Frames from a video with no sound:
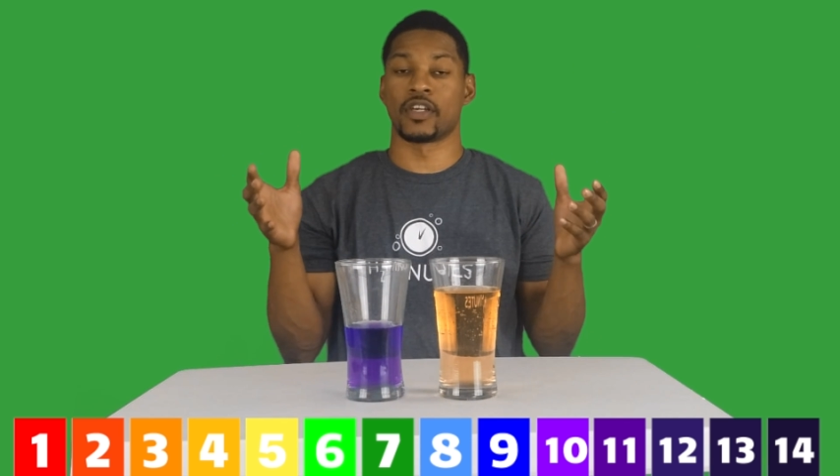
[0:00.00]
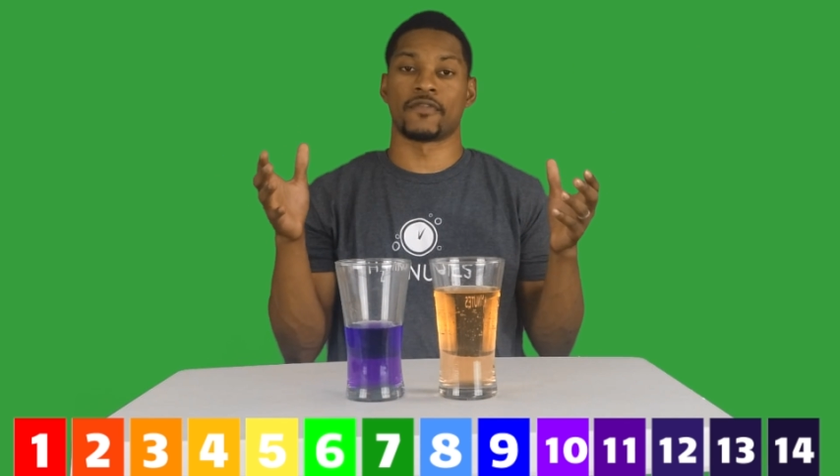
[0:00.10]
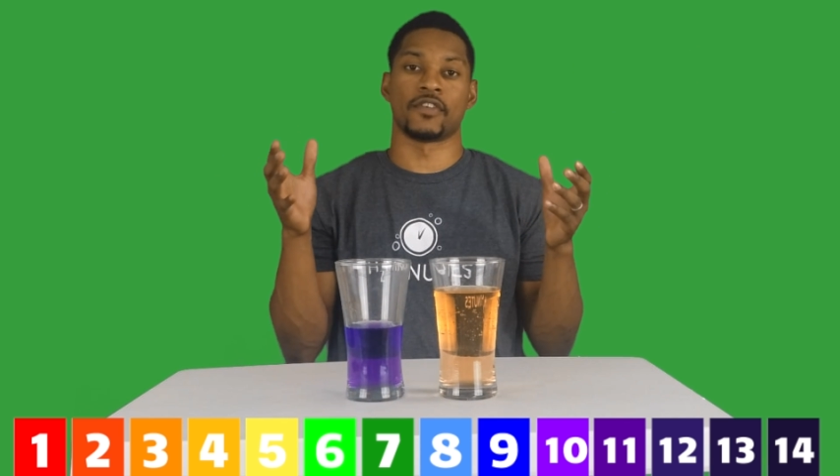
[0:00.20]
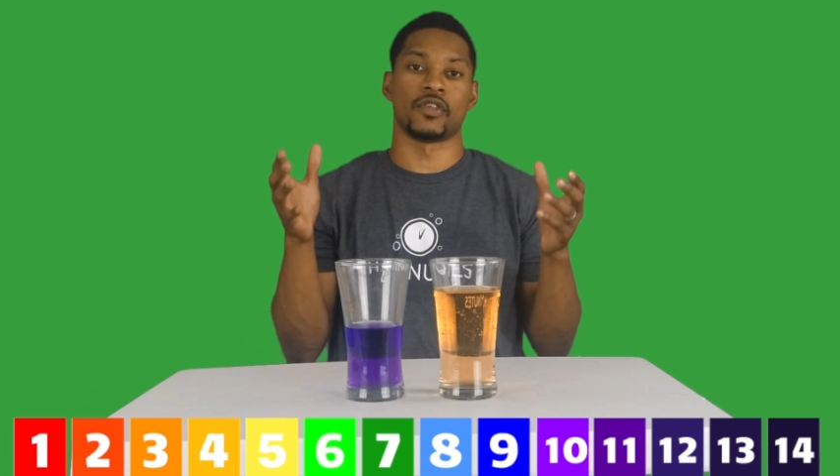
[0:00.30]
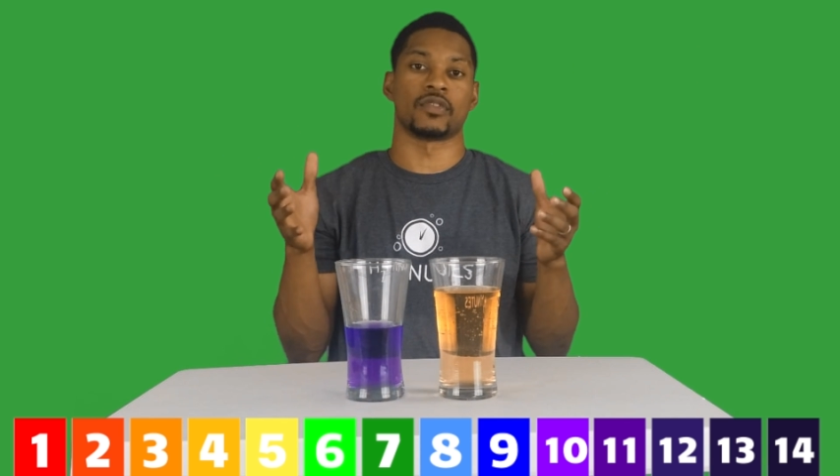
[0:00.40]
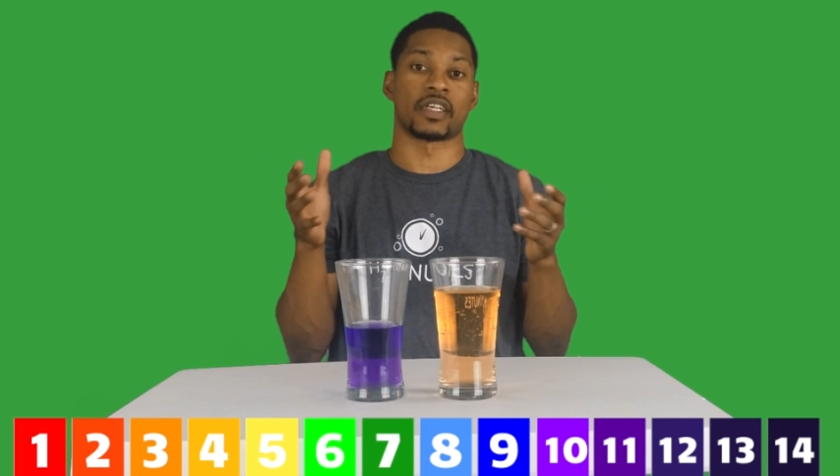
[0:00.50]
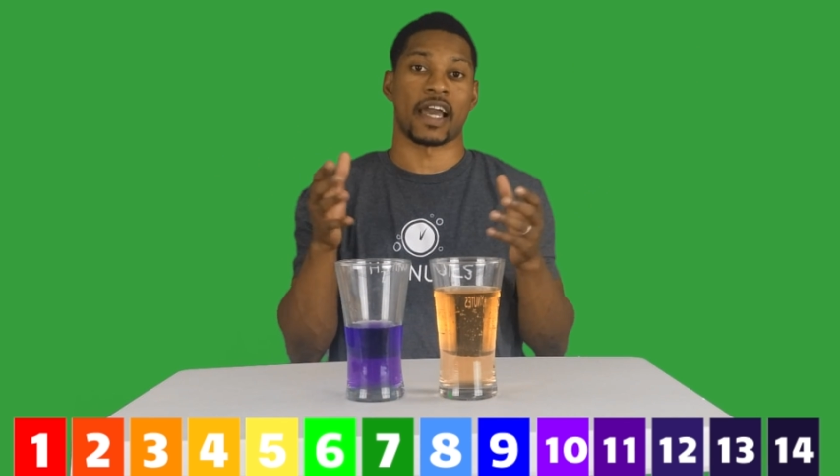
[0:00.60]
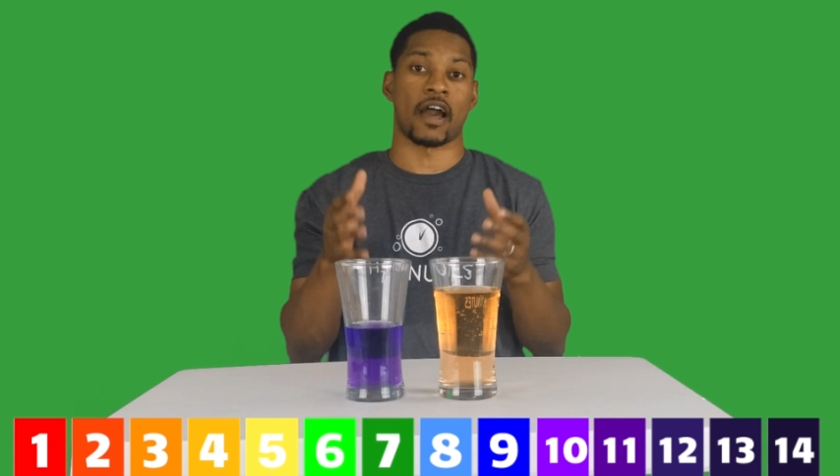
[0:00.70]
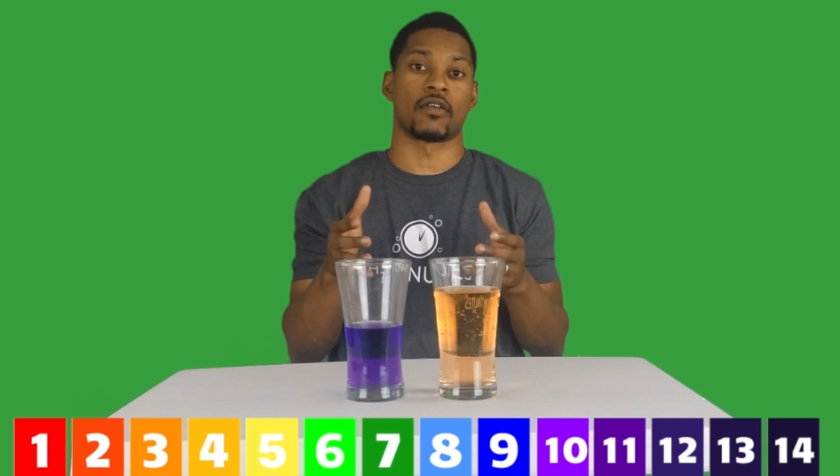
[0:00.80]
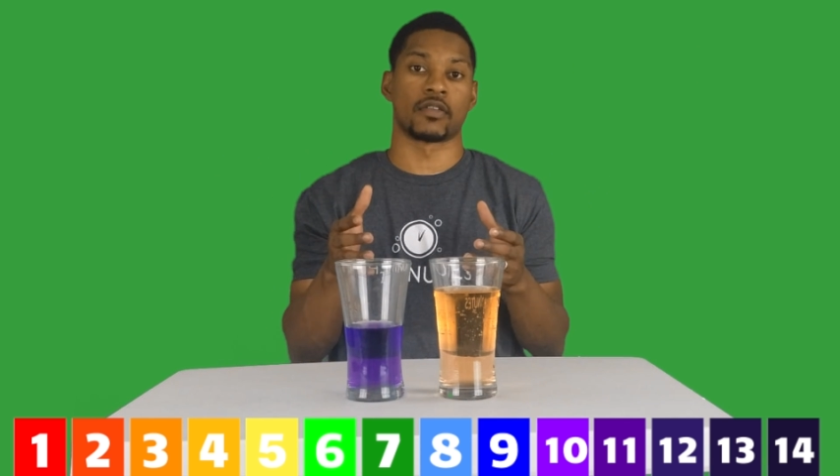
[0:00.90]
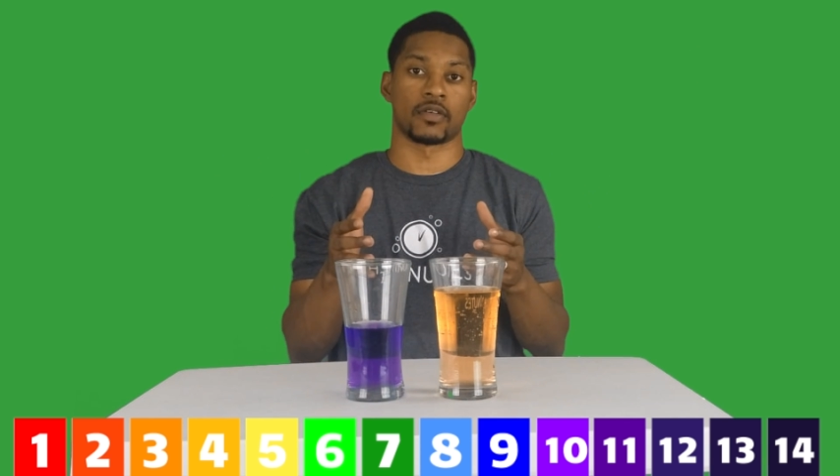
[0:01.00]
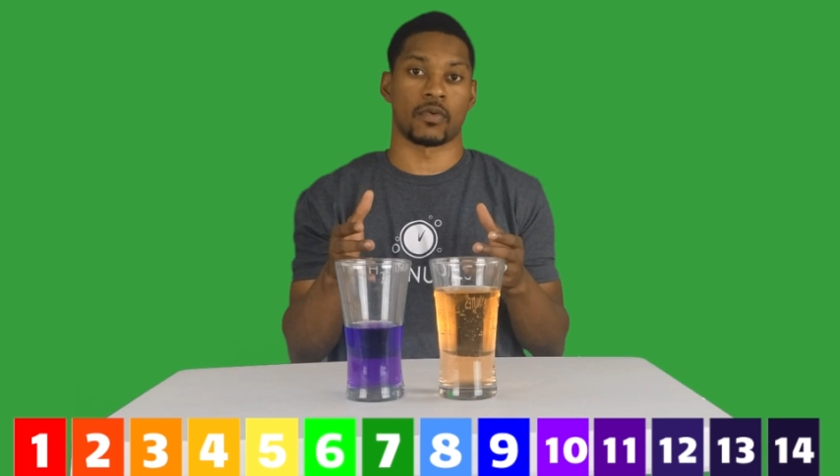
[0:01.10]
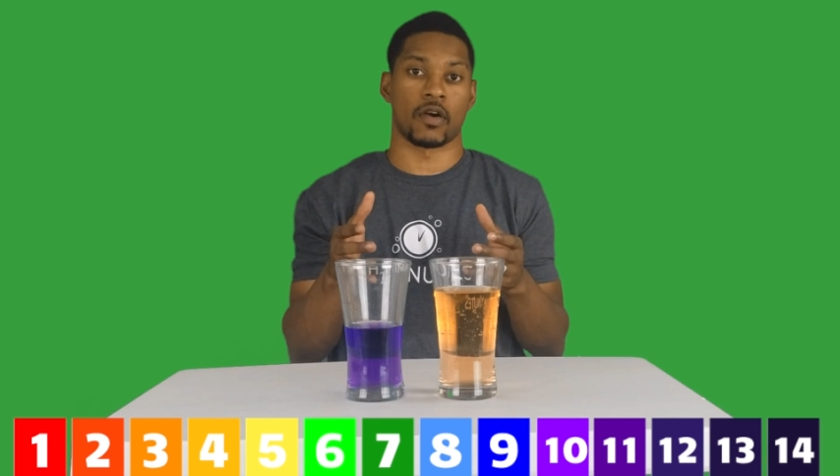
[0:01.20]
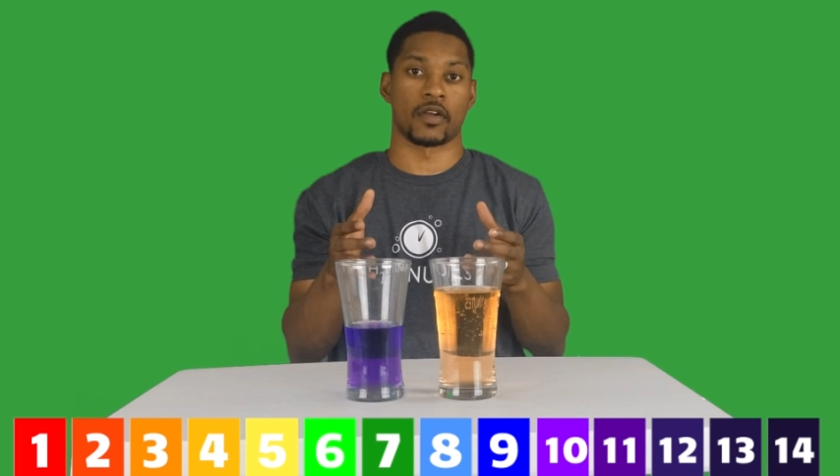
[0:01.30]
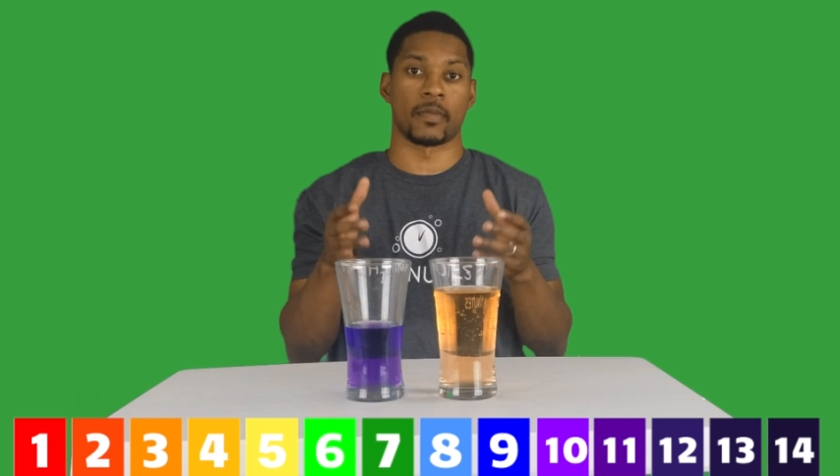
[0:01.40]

you're using alkaline water